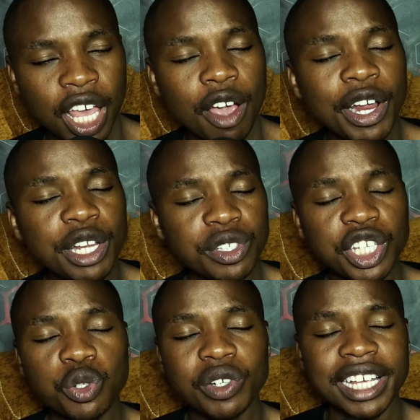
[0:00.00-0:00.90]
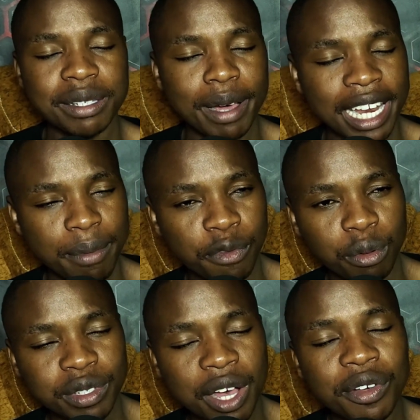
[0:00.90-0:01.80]
When you see Julius Malema
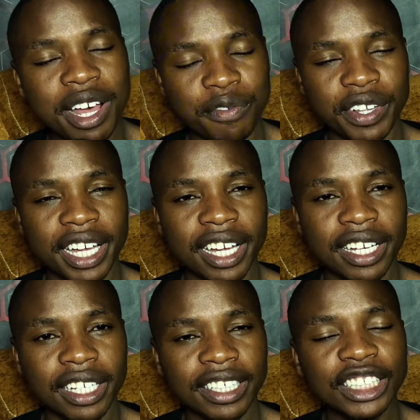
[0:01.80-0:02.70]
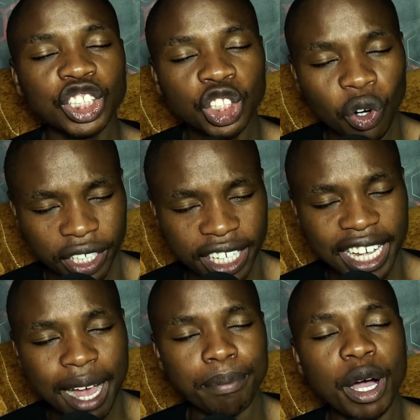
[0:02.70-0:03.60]
from South Africa talking
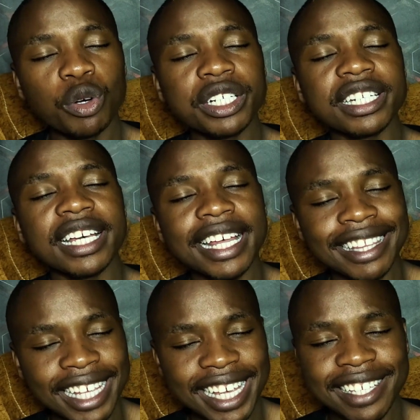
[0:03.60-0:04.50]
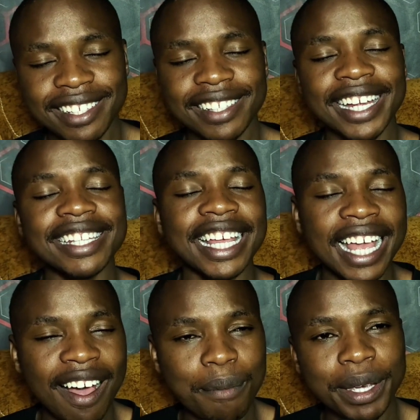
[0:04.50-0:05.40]
about things that the
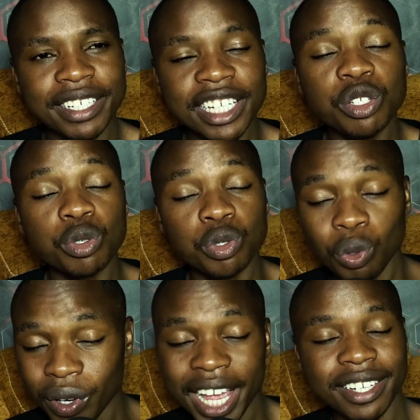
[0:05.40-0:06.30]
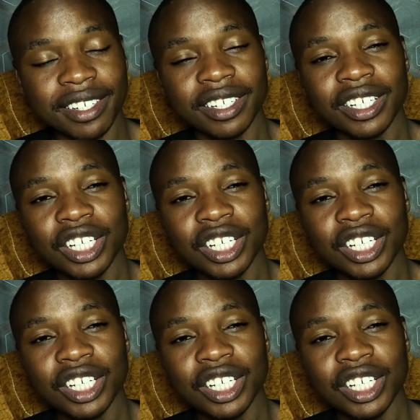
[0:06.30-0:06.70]
government needs to do right,